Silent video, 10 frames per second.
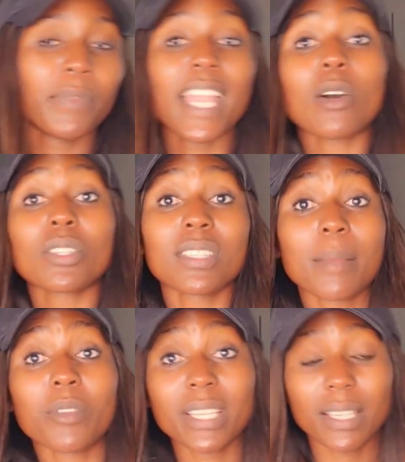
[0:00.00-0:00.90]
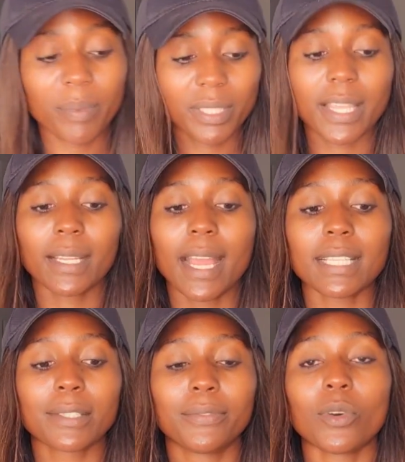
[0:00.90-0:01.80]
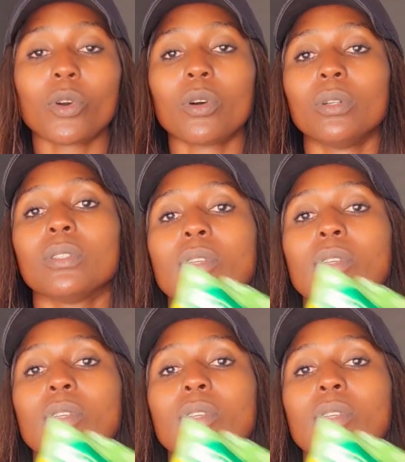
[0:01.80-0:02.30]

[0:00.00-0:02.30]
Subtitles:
There are also some recipes that ask for